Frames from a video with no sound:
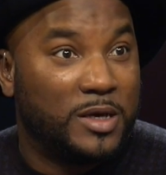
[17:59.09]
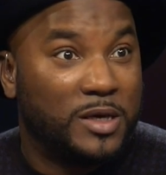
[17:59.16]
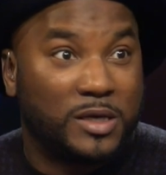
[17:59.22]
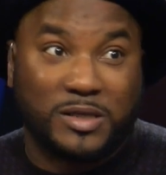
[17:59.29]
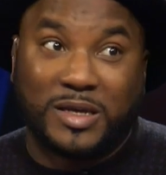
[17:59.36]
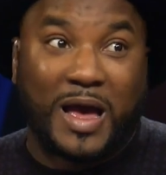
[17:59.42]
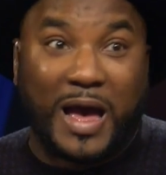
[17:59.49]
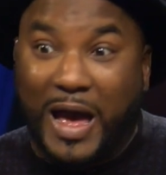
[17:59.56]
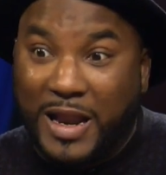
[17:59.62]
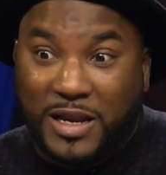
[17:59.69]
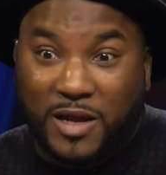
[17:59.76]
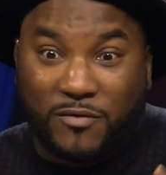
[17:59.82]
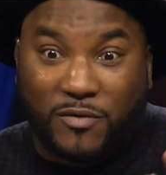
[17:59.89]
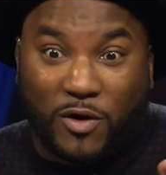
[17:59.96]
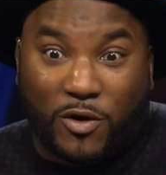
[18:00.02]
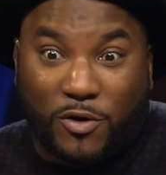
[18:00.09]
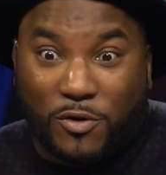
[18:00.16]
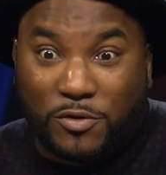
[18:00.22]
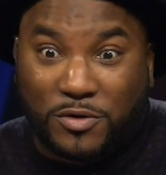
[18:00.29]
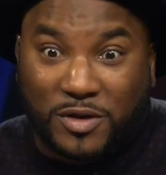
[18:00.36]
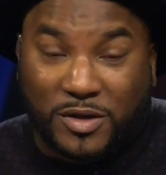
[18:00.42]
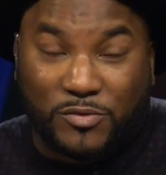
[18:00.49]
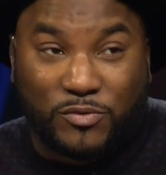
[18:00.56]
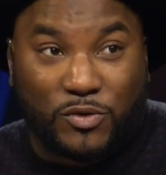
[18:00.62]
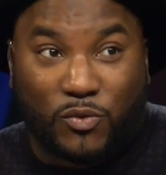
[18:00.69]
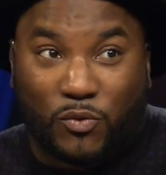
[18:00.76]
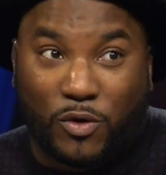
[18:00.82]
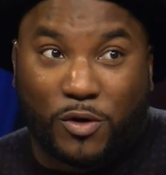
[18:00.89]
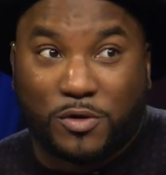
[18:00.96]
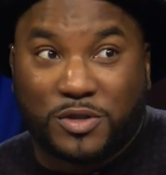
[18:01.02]
Because I never heard the
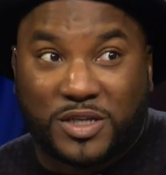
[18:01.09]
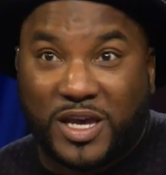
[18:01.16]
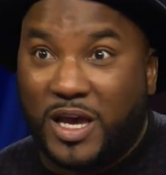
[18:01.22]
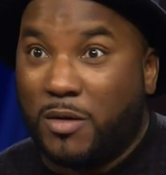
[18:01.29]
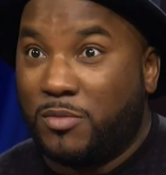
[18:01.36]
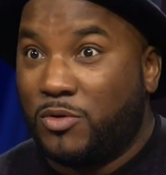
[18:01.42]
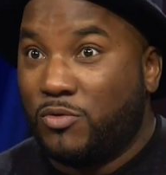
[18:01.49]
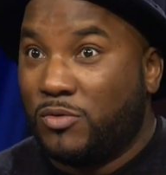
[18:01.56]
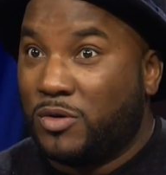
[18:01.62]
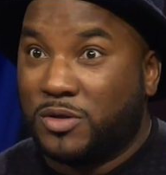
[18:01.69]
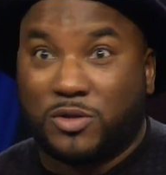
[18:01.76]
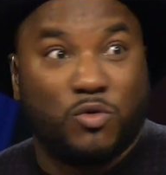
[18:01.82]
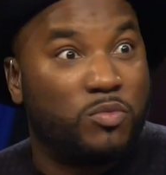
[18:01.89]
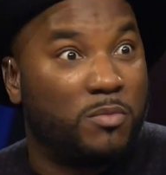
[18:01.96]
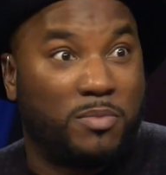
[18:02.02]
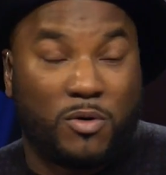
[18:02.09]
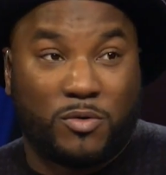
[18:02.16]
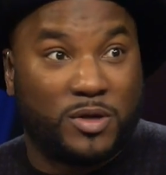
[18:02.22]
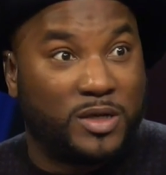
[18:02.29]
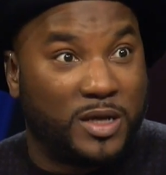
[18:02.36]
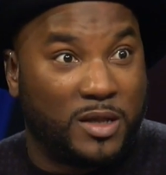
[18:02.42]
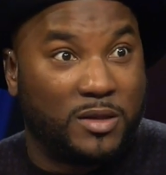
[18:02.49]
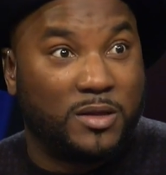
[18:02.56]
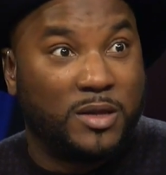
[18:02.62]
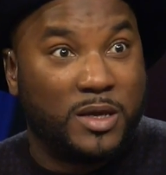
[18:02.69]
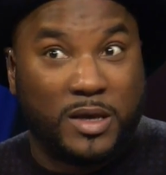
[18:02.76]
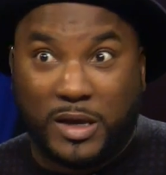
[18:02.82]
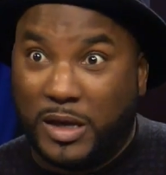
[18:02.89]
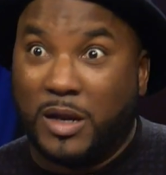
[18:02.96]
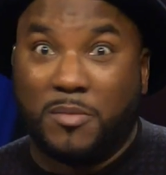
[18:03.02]
words Cam Newton and Super Bowl together,
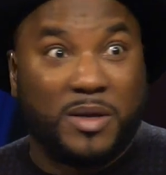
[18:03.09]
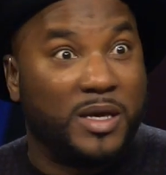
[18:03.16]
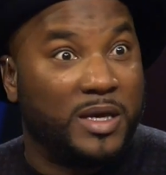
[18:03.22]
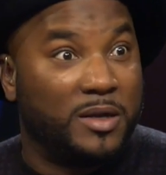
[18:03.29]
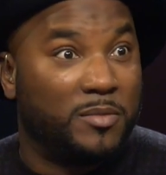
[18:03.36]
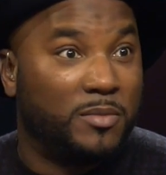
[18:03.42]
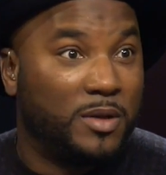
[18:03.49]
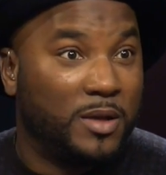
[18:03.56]
and I'm hearing them.